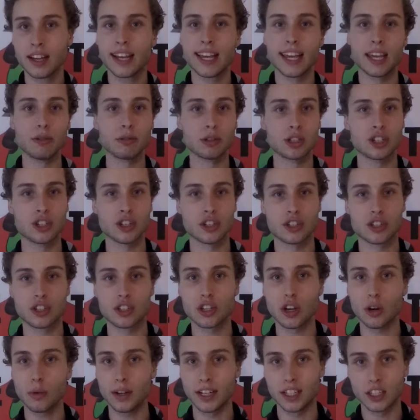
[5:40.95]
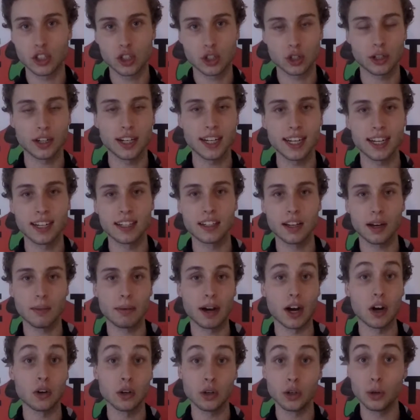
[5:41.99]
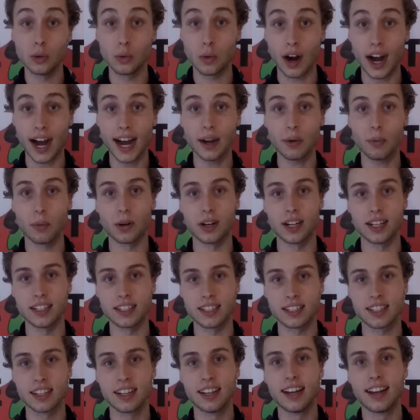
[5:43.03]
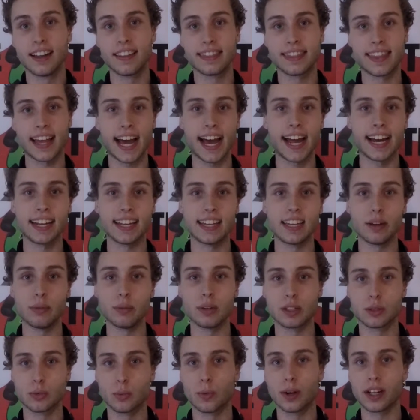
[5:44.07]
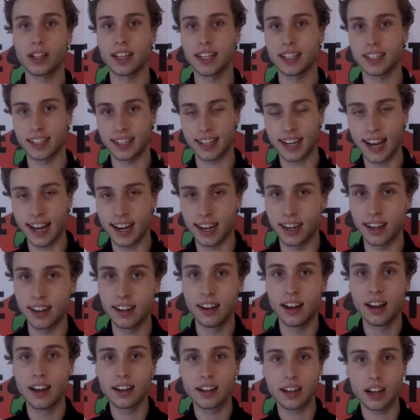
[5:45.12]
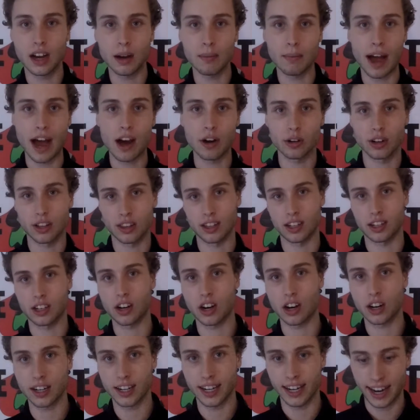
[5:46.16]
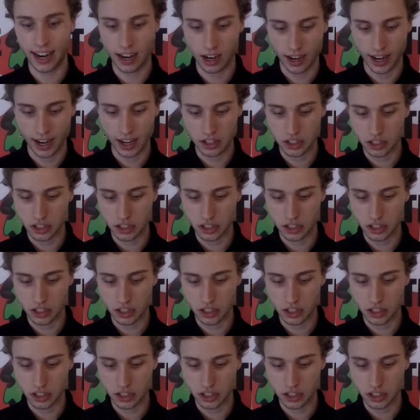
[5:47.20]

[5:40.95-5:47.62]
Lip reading: He was just so intrigued about who I was that he was willing to kind of come out of the garden area.